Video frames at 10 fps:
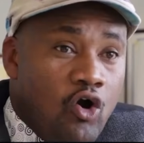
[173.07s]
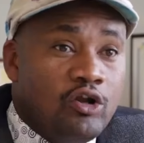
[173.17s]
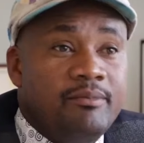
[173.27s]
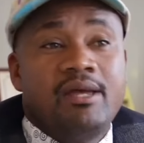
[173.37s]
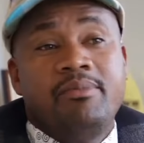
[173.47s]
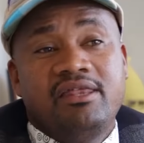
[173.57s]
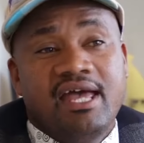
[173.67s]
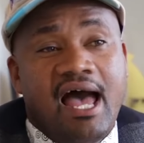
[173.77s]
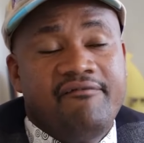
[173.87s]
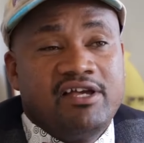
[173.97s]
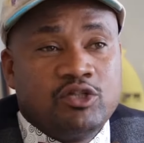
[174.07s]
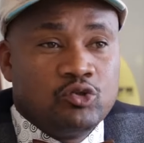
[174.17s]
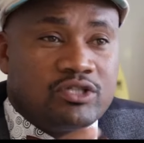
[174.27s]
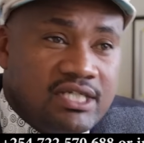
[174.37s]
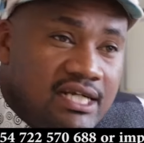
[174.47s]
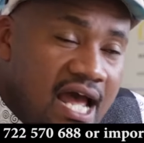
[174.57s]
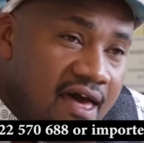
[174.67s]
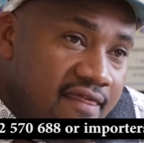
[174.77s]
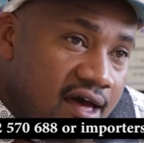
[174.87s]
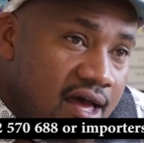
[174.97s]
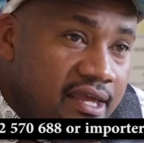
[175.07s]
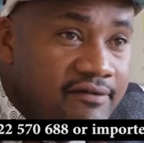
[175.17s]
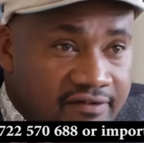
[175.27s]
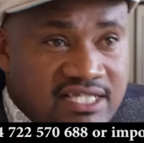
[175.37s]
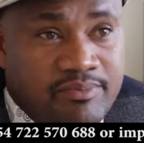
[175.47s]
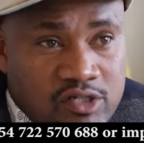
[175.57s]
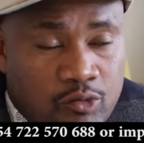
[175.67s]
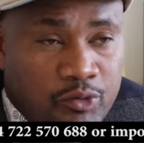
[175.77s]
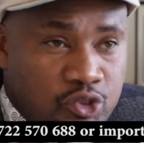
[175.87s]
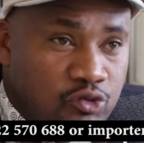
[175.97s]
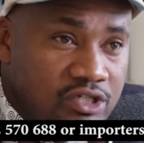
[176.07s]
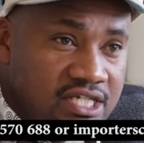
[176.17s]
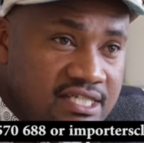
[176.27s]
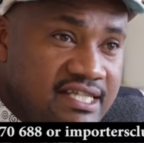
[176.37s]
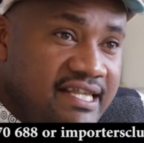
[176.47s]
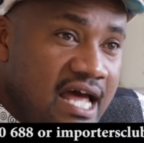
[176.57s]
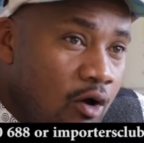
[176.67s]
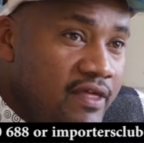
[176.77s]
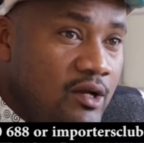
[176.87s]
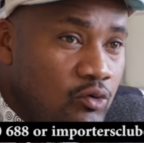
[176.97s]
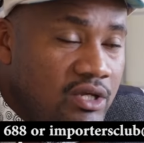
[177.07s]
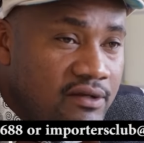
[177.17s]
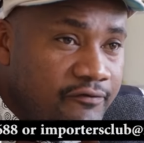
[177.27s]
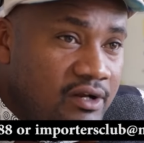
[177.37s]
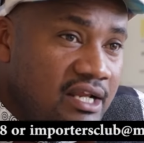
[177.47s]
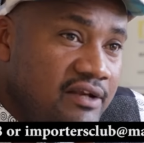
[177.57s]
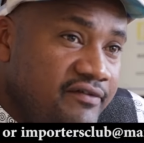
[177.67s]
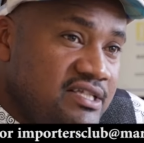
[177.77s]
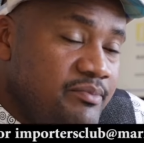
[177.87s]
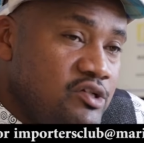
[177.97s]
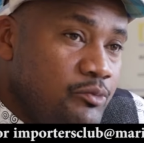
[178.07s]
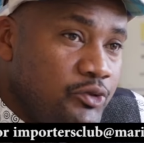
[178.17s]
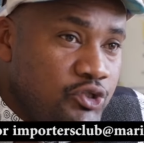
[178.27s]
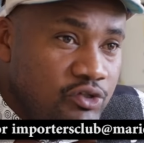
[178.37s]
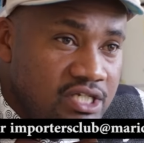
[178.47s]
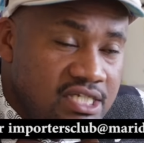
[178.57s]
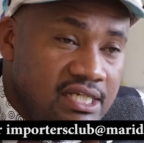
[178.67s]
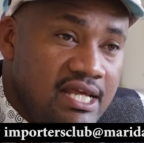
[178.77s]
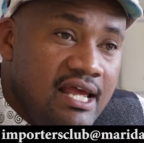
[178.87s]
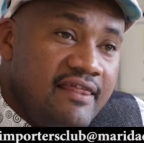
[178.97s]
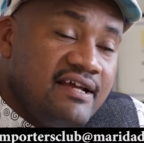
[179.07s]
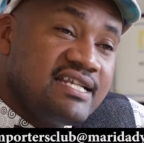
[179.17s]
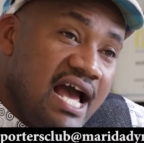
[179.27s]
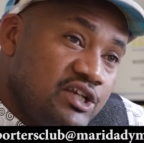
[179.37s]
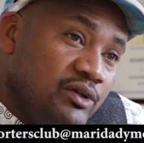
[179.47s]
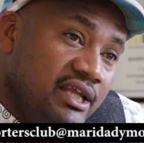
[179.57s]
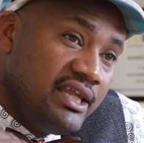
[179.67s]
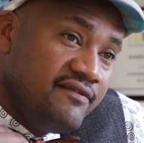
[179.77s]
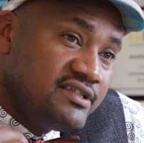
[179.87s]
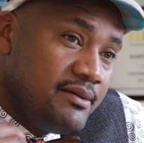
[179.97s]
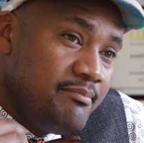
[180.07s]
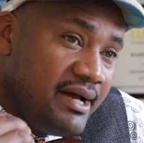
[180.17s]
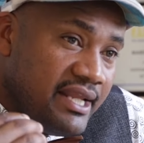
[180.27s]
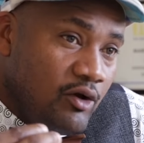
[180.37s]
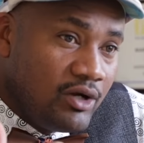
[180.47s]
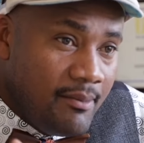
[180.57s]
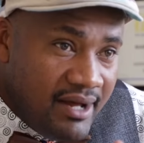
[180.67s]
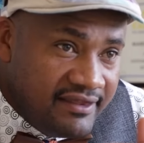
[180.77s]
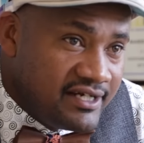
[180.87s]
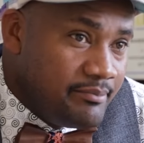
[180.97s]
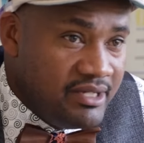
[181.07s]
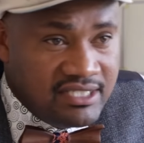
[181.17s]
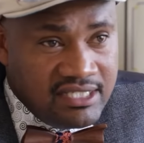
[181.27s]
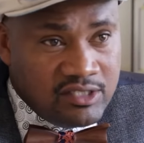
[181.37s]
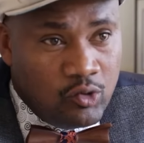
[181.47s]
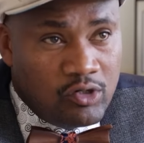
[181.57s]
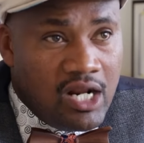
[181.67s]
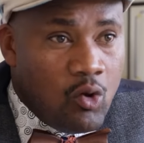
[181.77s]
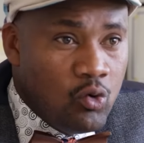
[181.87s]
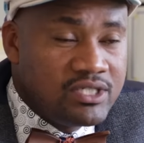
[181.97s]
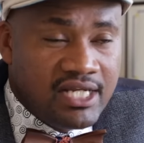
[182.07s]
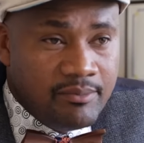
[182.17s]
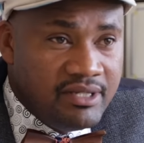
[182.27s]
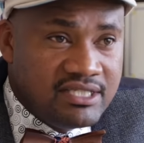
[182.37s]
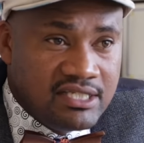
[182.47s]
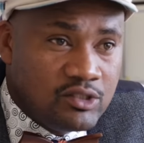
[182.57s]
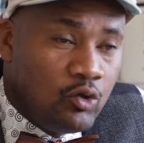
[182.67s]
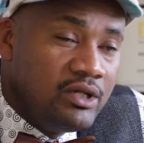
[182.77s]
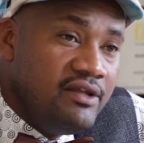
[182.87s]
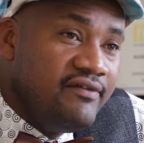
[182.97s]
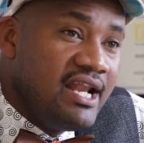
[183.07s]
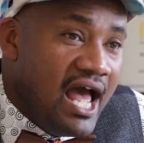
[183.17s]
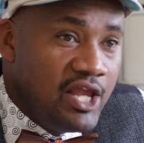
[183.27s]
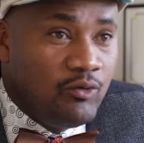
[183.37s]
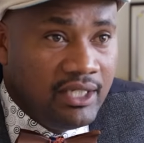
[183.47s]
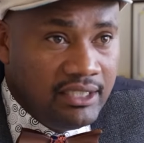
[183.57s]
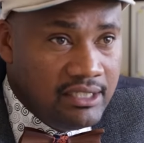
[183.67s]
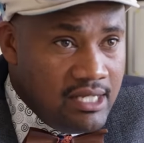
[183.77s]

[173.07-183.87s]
Or maybe they have exhausted other investment opportunities, and now they are looking for an investment opportunity that actually gives them money on a monthly basis or on a quarterly basis or even annually.